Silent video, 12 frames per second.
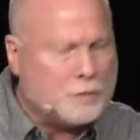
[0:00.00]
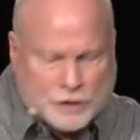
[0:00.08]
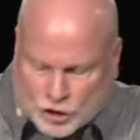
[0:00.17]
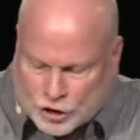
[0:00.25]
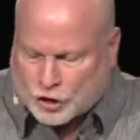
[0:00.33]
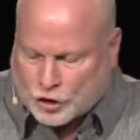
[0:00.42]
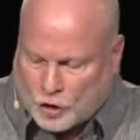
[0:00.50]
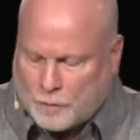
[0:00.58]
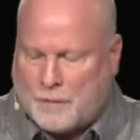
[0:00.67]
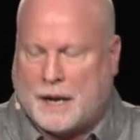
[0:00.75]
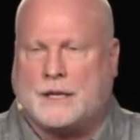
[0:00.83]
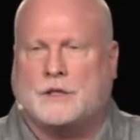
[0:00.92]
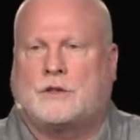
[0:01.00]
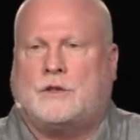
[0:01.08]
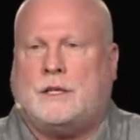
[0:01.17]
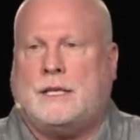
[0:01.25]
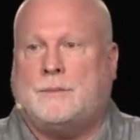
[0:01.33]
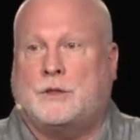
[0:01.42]
was disturbed by his
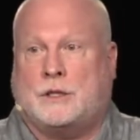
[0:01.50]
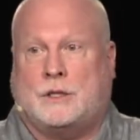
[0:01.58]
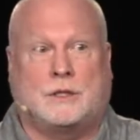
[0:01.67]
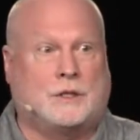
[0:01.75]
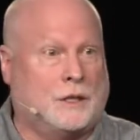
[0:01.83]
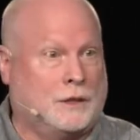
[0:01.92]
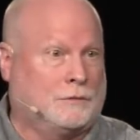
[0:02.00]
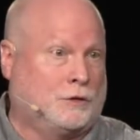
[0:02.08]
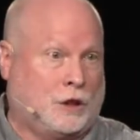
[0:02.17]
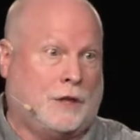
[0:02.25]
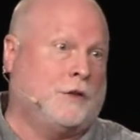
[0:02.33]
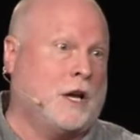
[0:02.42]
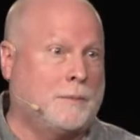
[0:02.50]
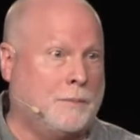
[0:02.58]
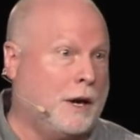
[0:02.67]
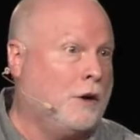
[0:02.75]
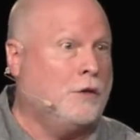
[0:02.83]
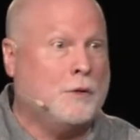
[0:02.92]
dream, just as the chief
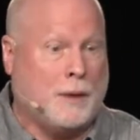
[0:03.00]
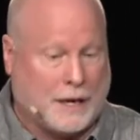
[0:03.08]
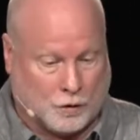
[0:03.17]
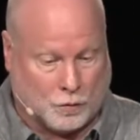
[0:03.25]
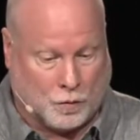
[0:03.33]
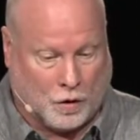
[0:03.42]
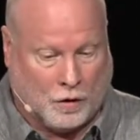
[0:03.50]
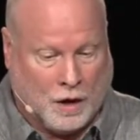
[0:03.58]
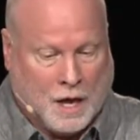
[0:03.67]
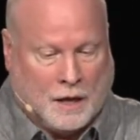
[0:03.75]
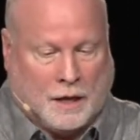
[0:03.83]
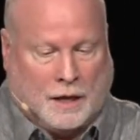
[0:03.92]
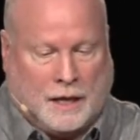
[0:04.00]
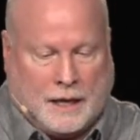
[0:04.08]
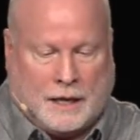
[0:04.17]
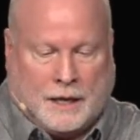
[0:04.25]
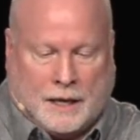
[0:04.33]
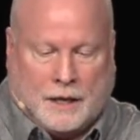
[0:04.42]
cupbearer and the baker were.
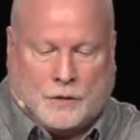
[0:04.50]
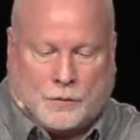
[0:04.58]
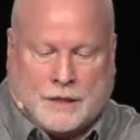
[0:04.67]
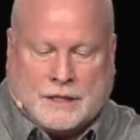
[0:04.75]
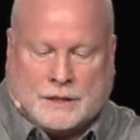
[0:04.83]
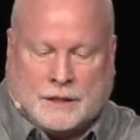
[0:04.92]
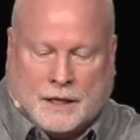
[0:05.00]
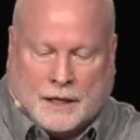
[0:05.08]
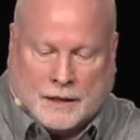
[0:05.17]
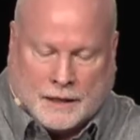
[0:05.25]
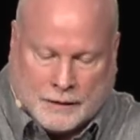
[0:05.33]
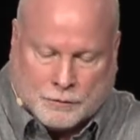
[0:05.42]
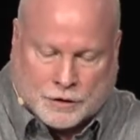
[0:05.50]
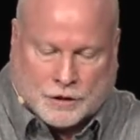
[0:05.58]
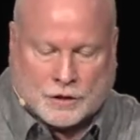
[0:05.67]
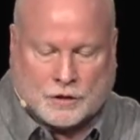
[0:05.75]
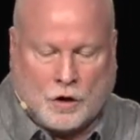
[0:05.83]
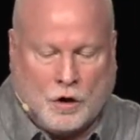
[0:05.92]
And the reason he was
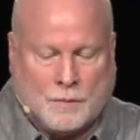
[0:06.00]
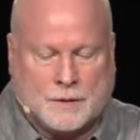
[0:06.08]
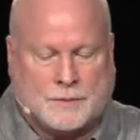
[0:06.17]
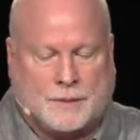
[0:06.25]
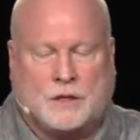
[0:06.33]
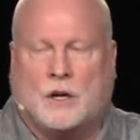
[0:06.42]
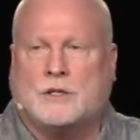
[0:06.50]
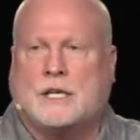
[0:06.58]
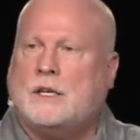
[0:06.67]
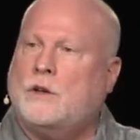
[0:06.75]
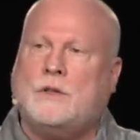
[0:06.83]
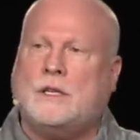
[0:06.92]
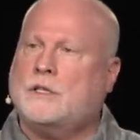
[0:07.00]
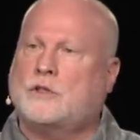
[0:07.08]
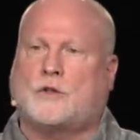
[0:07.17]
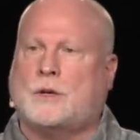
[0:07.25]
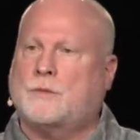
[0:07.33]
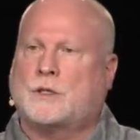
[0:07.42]
disturbed is because he knew that his
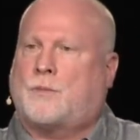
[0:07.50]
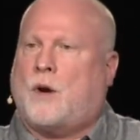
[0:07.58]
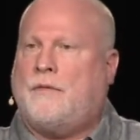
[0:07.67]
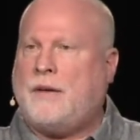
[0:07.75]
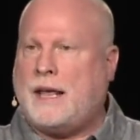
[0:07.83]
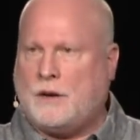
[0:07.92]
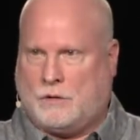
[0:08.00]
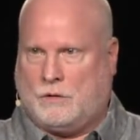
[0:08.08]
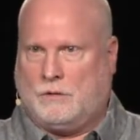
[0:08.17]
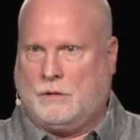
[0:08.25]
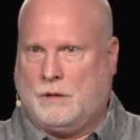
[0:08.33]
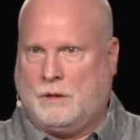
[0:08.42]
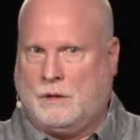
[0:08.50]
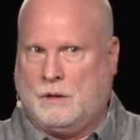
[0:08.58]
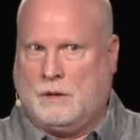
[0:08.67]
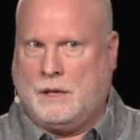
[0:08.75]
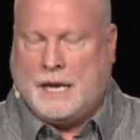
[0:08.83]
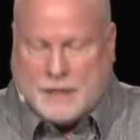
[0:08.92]
dream was prophetical.
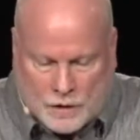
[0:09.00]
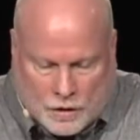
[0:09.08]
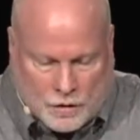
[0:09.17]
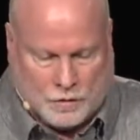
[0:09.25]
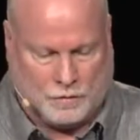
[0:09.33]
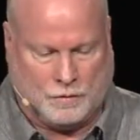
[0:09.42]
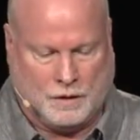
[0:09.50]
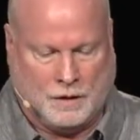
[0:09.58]
He knew